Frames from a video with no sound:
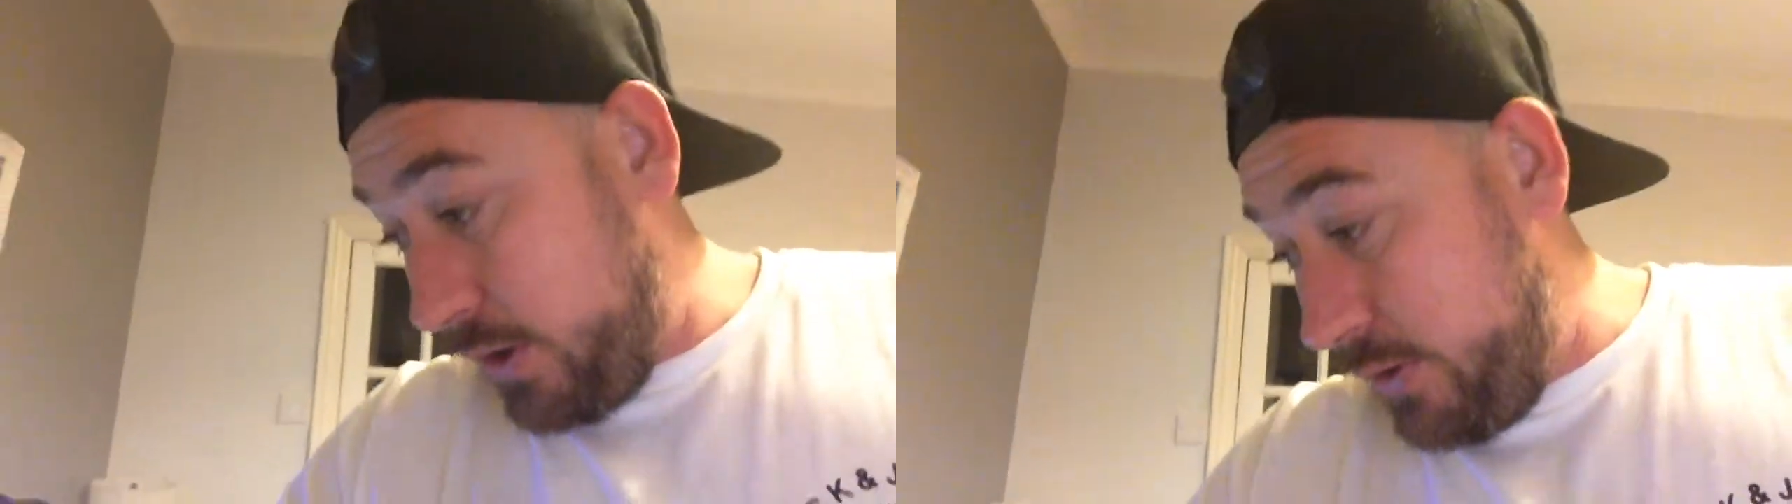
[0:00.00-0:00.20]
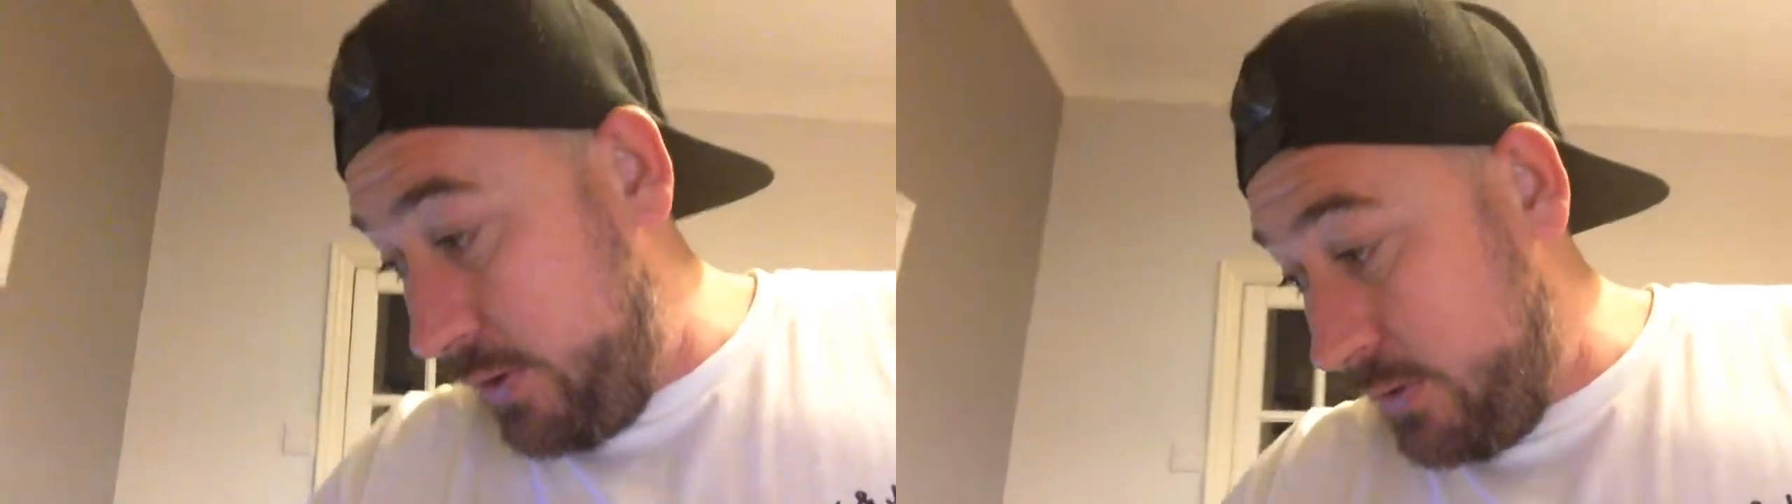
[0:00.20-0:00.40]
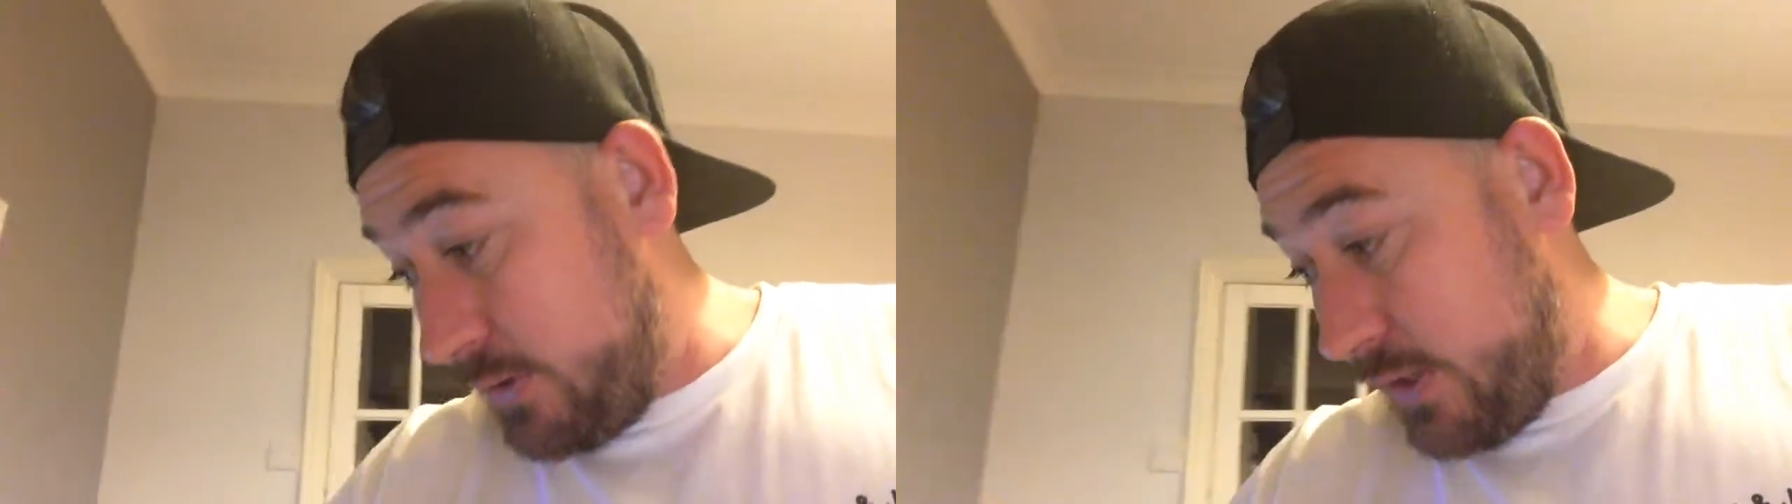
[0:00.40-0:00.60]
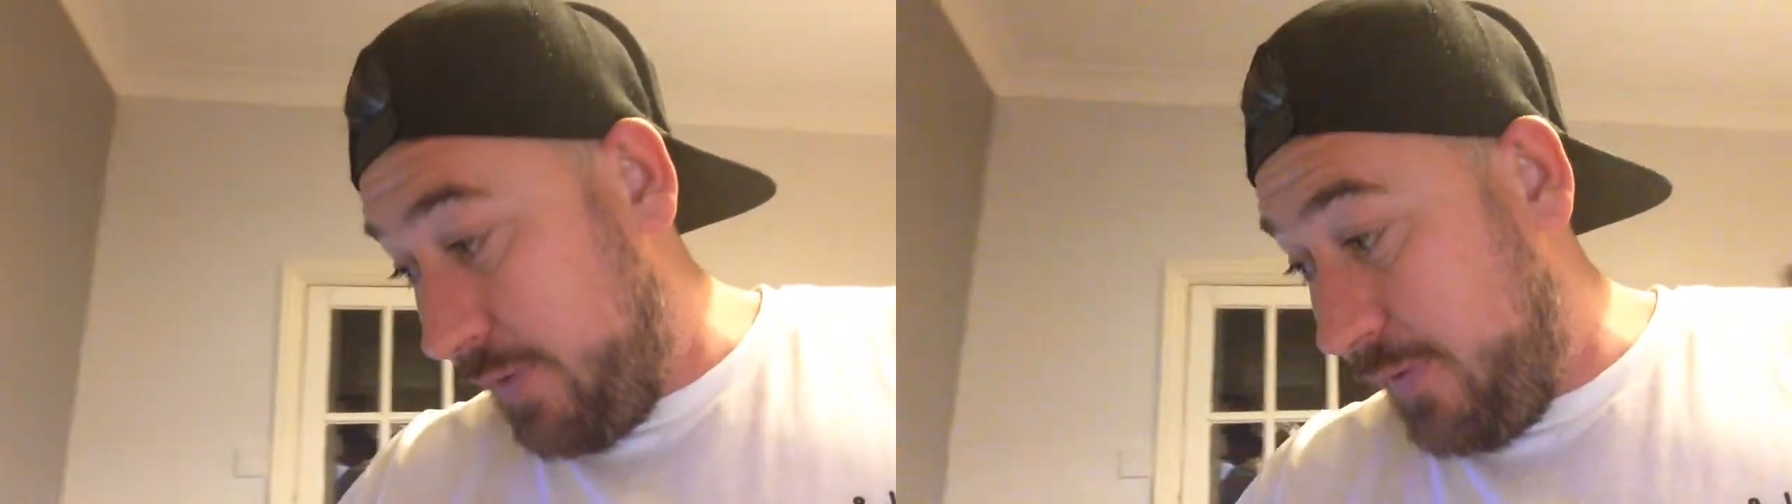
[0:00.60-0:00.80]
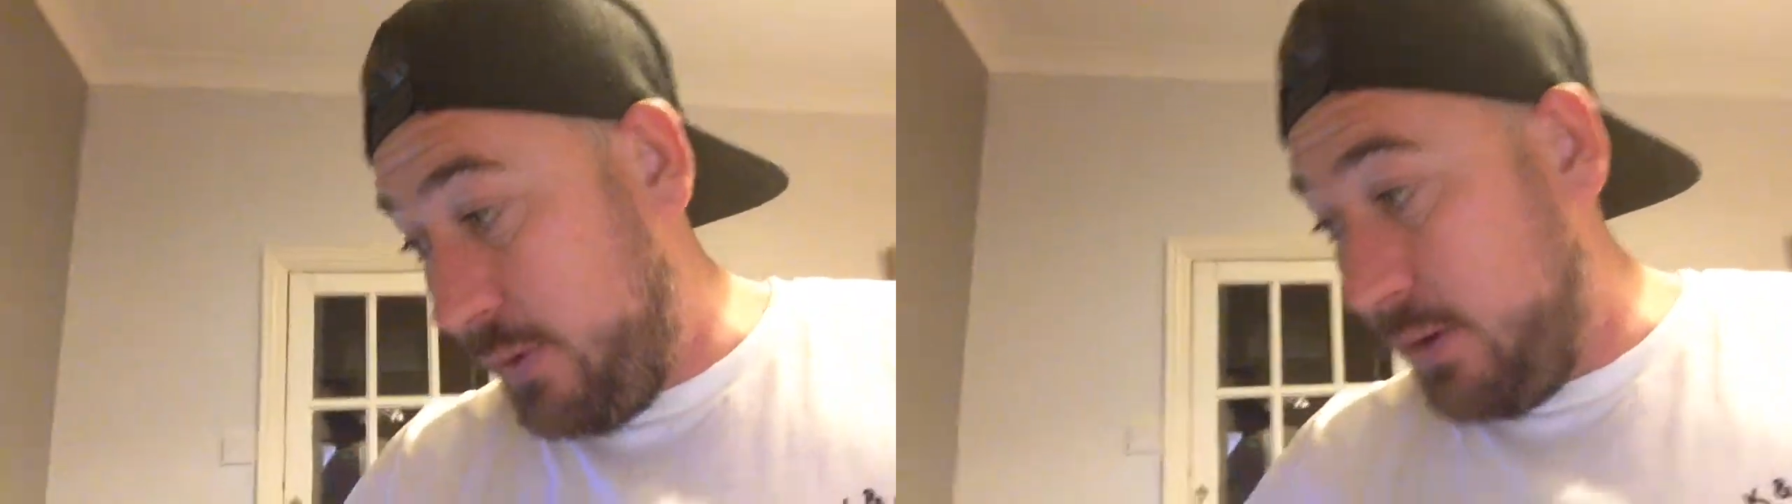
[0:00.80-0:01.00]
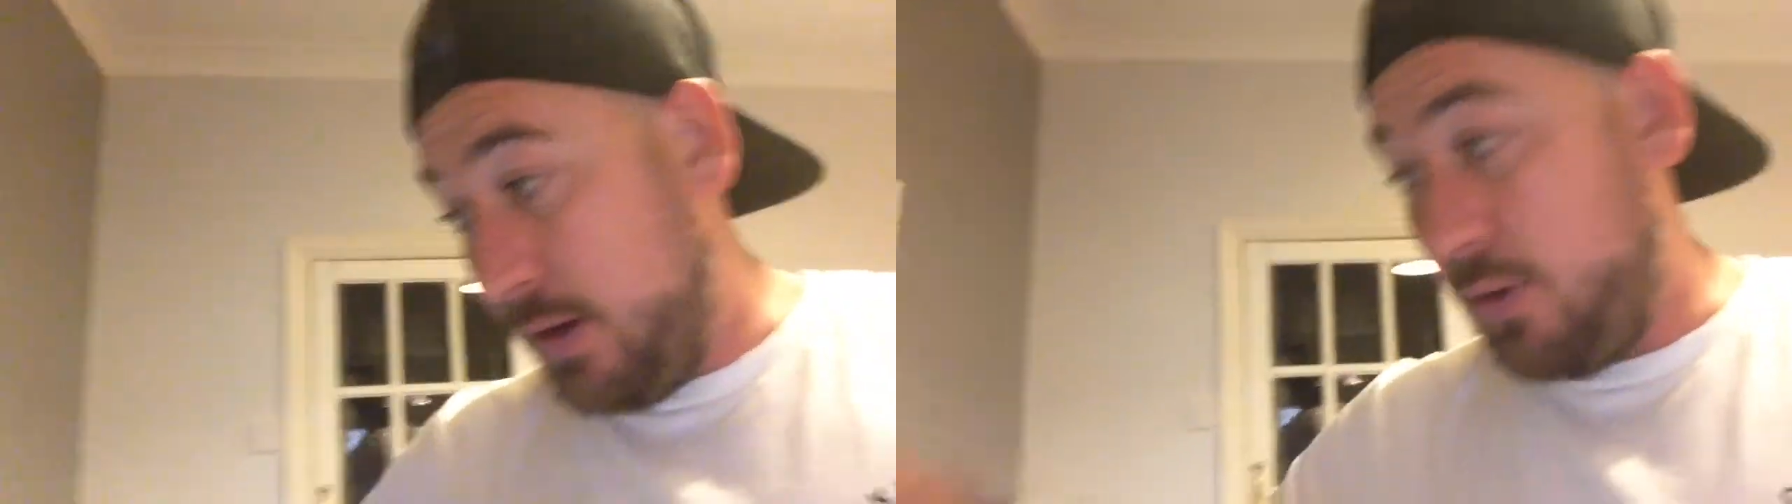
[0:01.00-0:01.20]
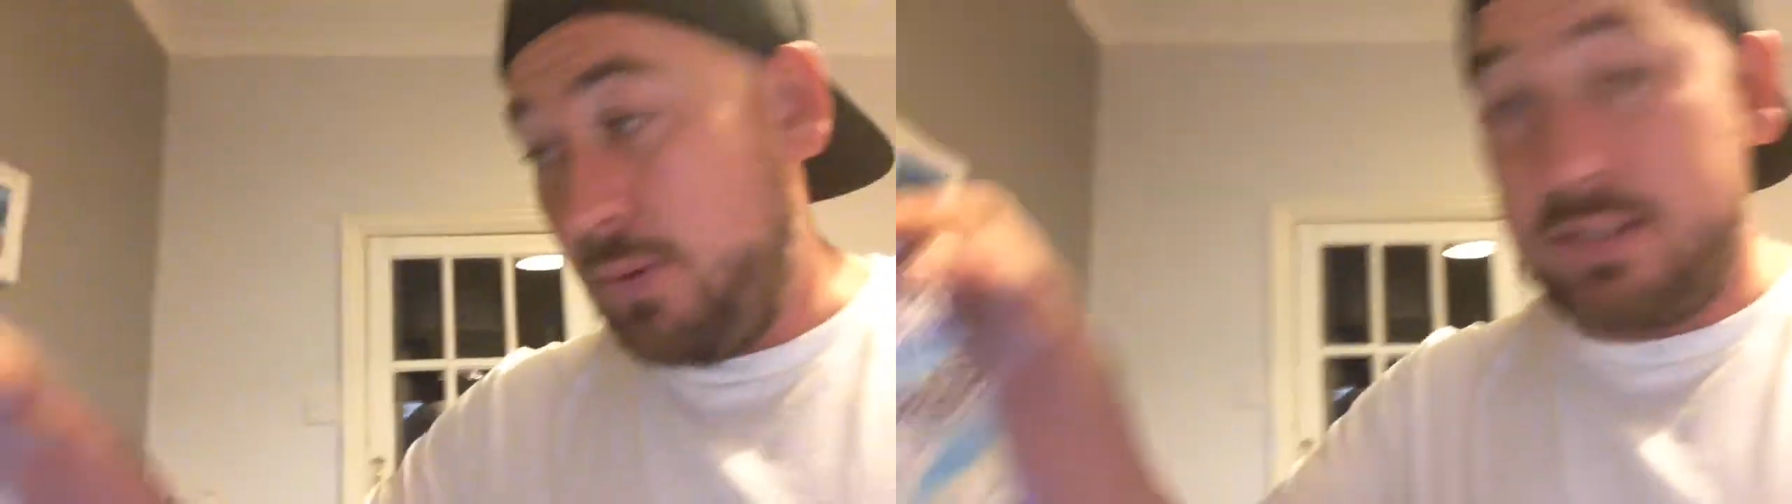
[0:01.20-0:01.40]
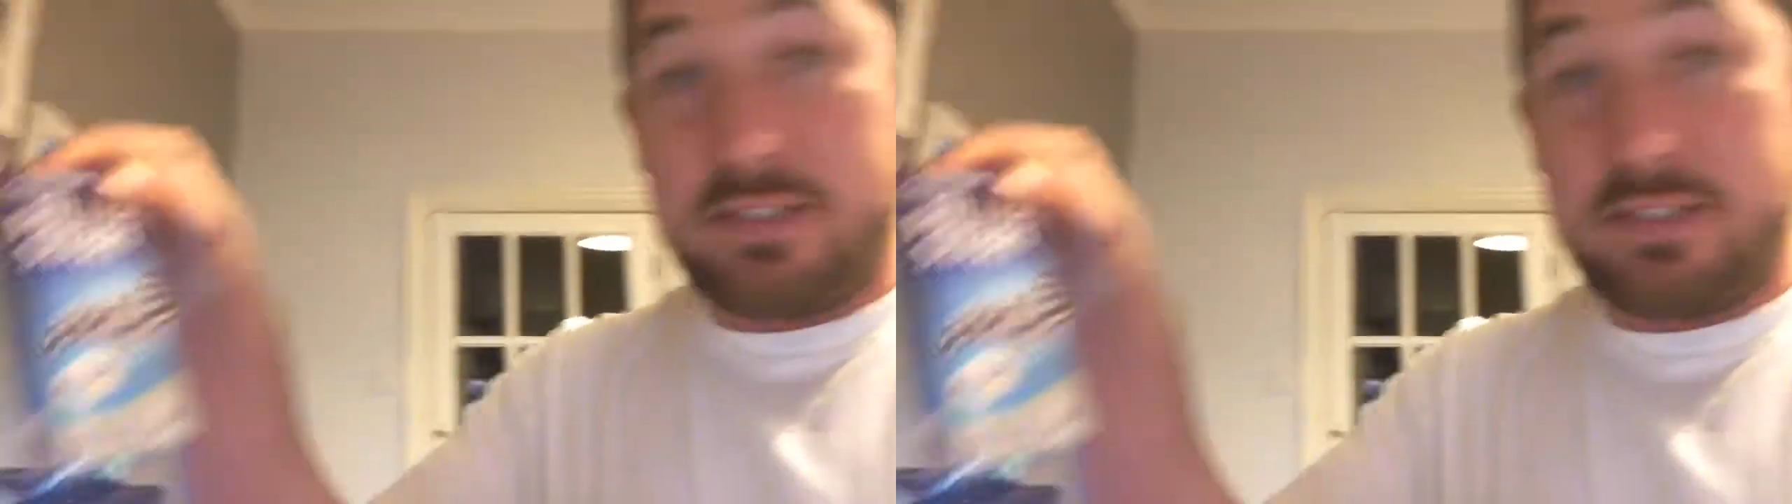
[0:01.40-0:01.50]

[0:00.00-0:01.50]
used a filter quick